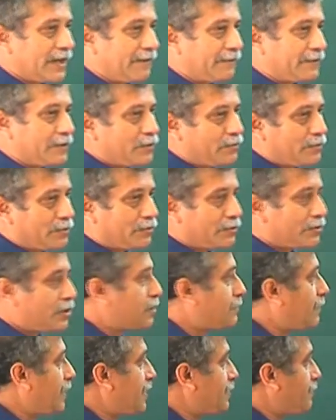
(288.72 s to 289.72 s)
f nu. So
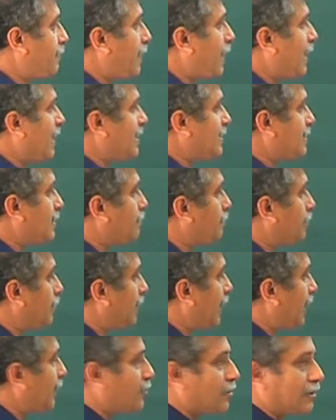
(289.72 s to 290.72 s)
it's very fairly
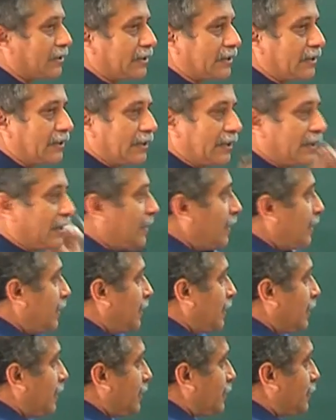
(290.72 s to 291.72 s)
simple actually.
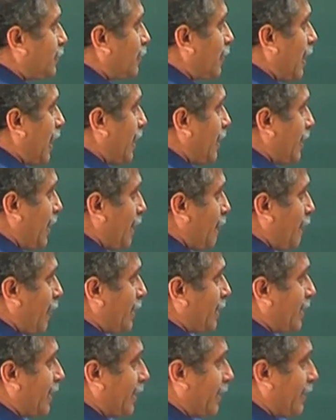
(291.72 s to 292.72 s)
So I I
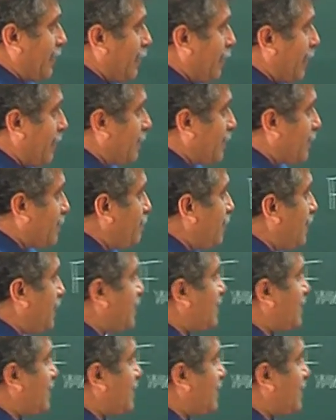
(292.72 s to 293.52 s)
wanted you know I'm a bit